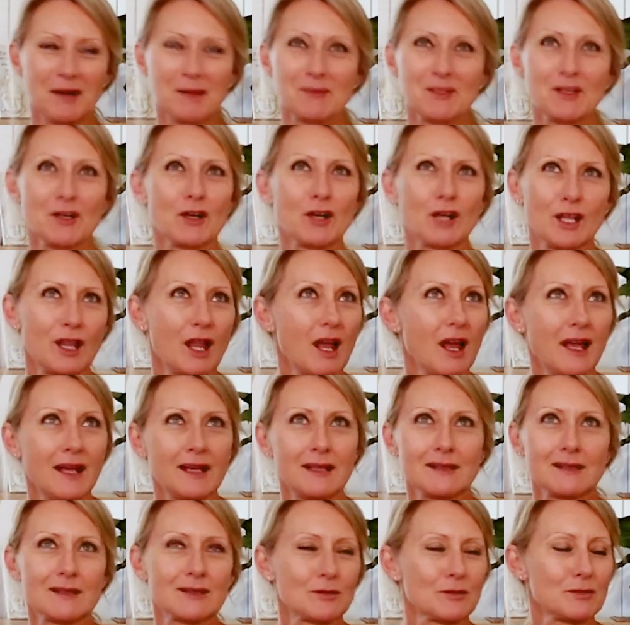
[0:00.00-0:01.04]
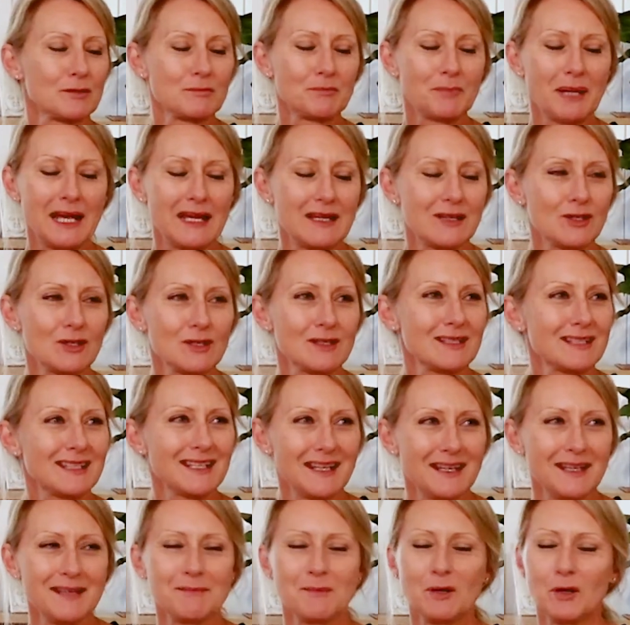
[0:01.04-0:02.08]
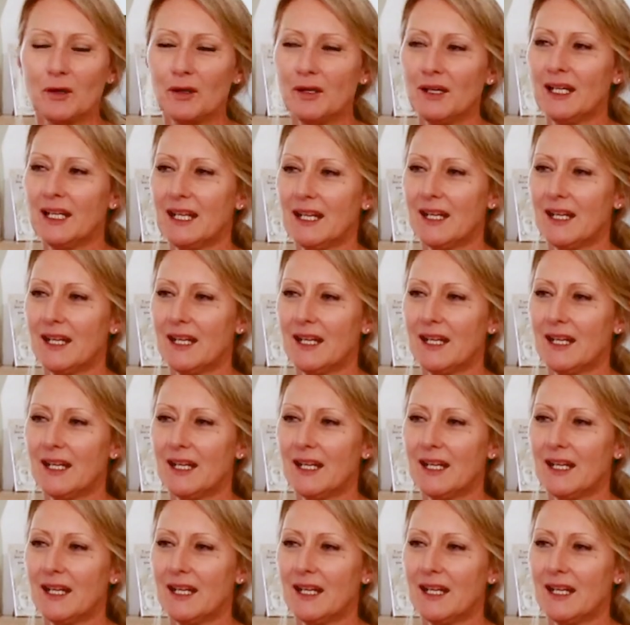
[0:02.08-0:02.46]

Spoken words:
not clients or patients anymore.